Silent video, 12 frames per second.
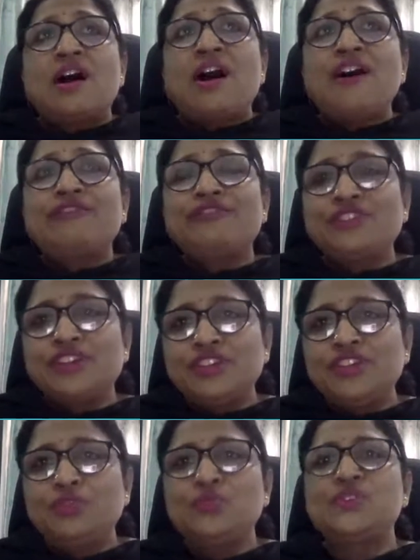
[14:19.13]
after
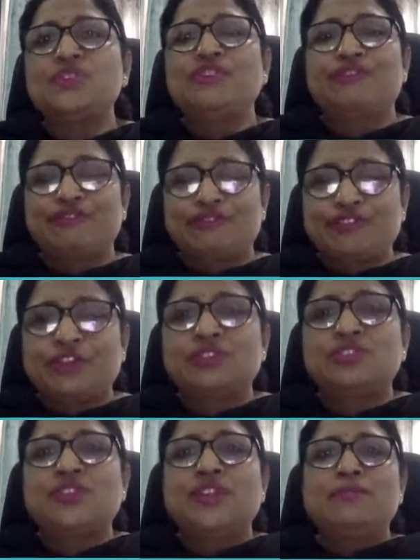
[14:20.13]
use of
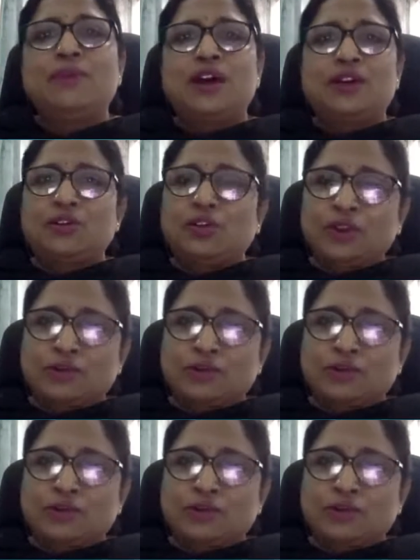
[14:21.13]
trademark